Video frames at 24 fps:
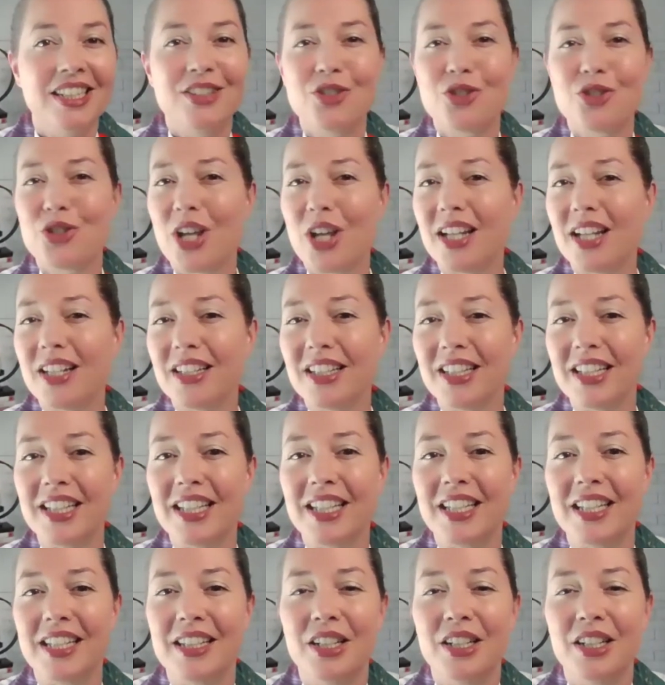
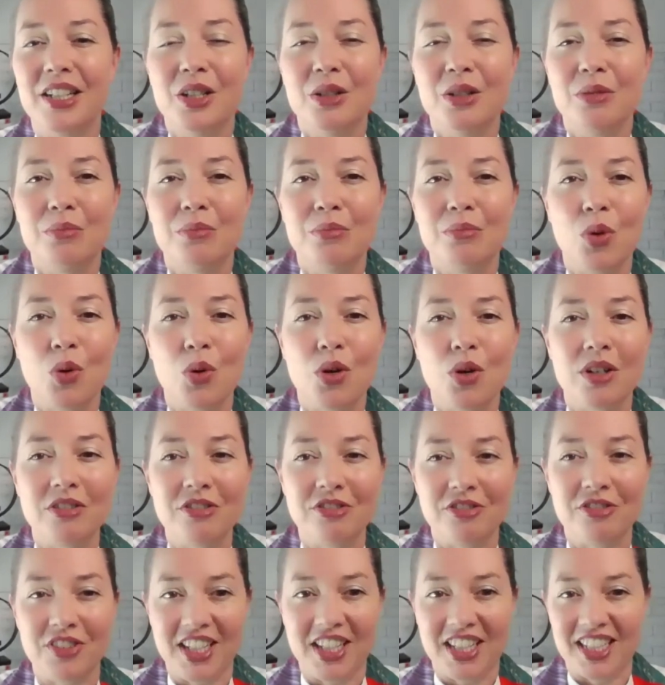gently
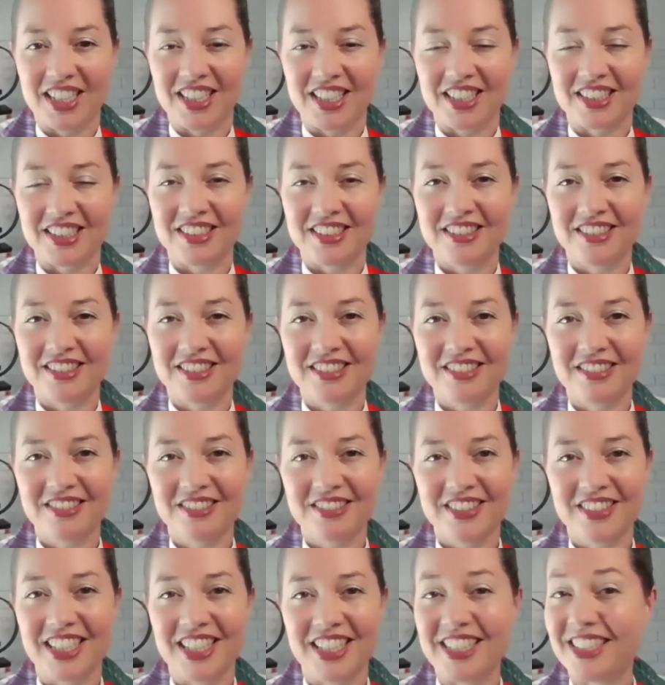morphing
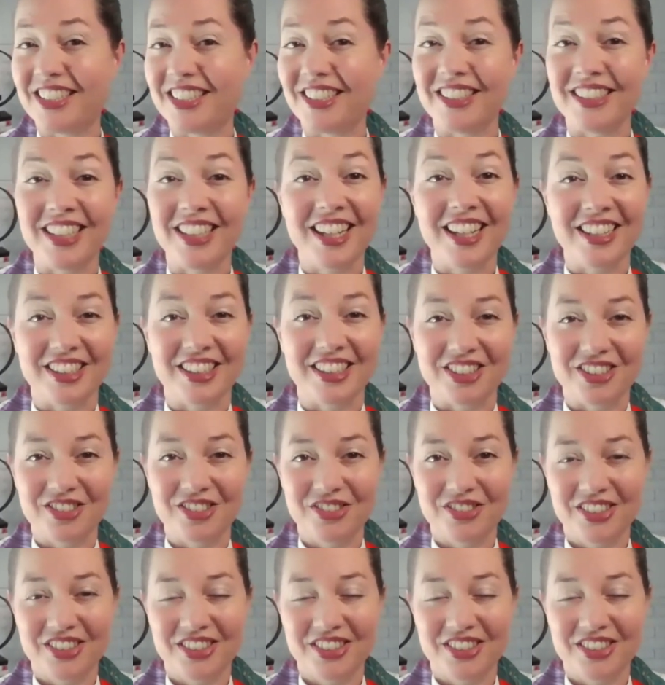into love?